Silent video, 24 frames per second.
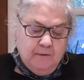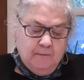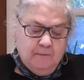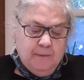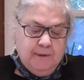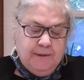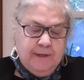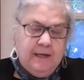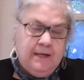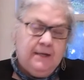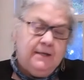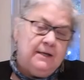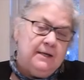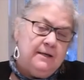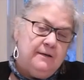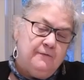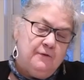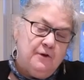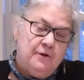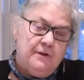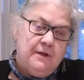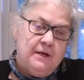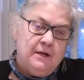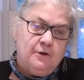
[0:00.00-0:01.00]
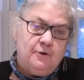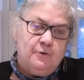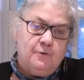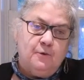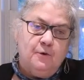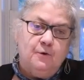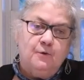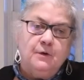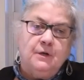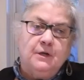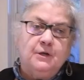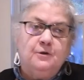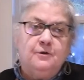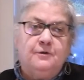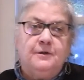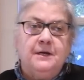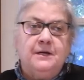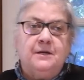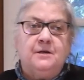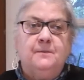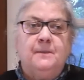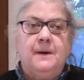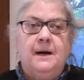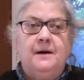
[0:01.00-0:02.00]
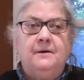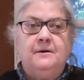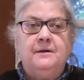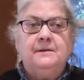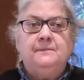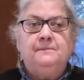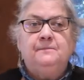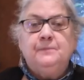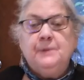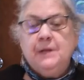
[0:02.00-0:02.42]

But then again, if you think through it and you think about it,